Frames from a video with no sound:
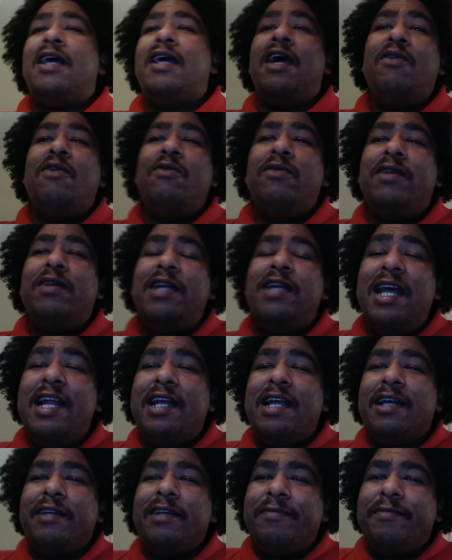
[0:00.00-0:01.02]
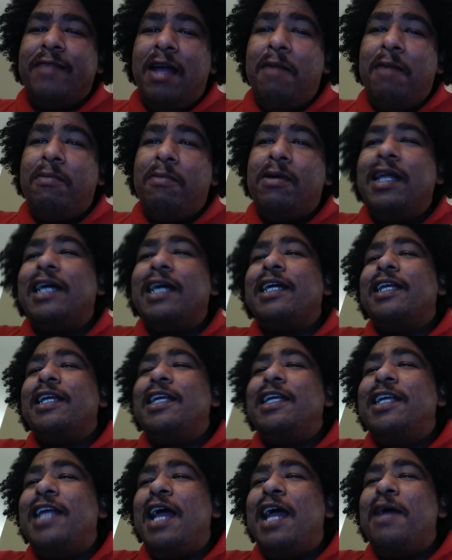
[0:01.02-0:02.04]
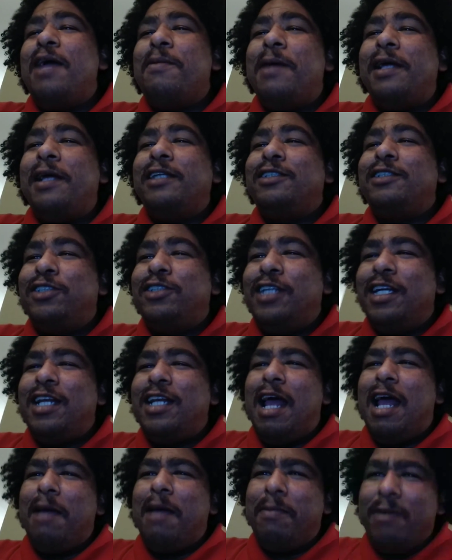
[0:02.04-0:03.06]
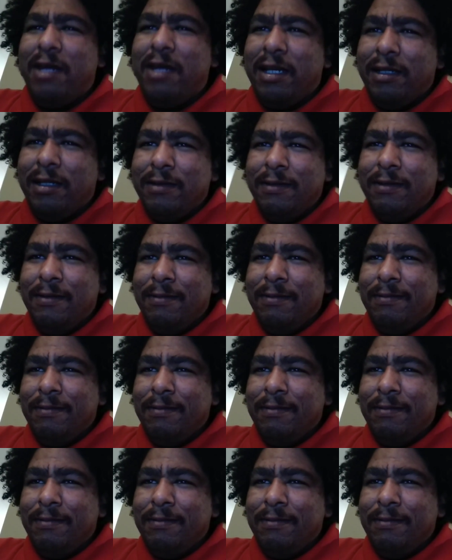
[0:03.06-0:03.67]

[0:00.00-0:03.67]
I don't get it. I'm clicking the name, ain't shit happening.